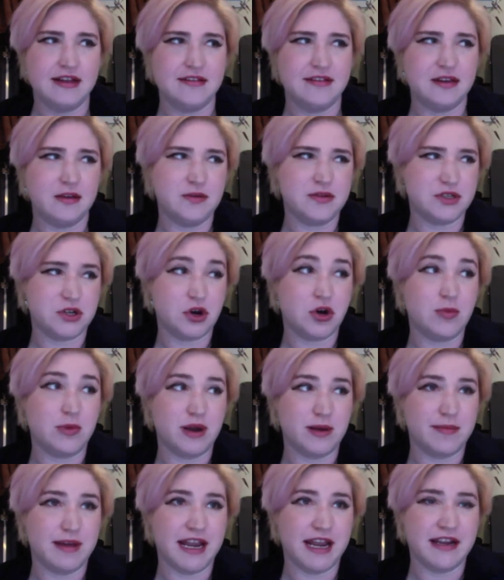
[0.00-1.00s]
there was a
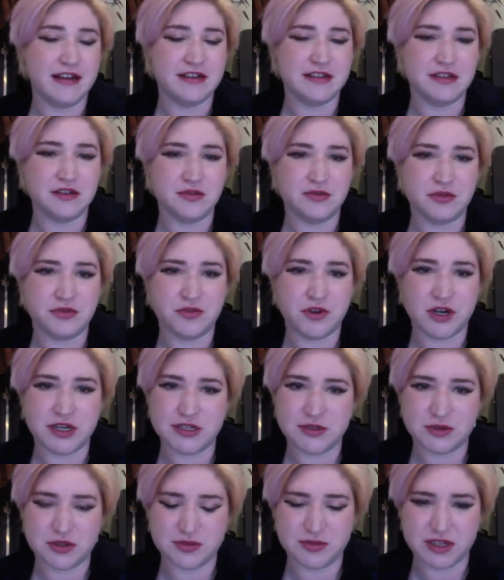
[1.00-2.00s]
comment made that referred
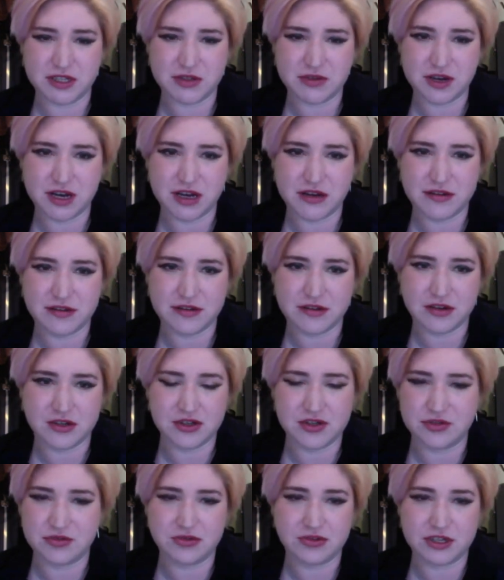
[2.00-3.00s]
to his mental health, and I
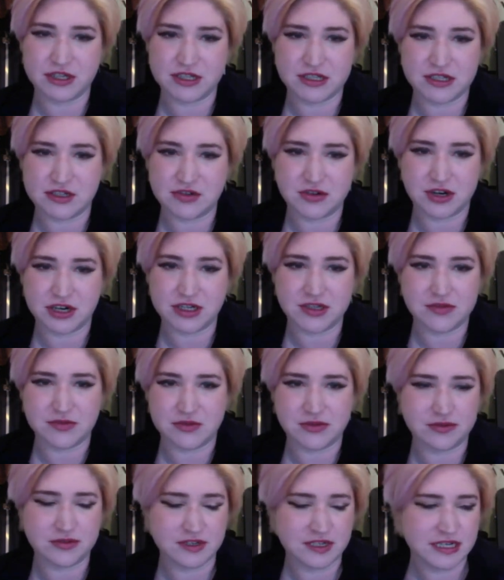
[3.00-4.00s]
just thought that's
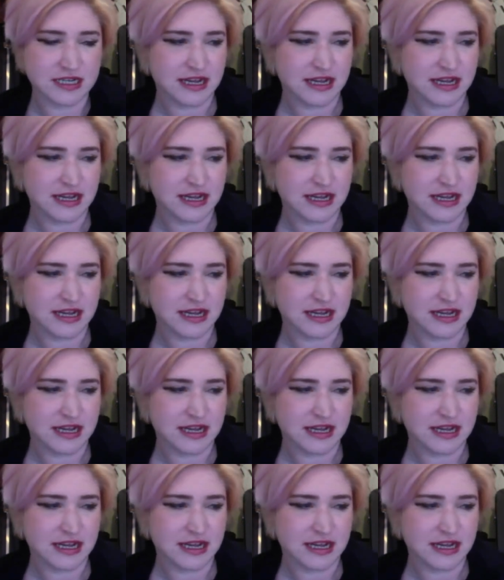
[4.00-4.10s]
disgraceful.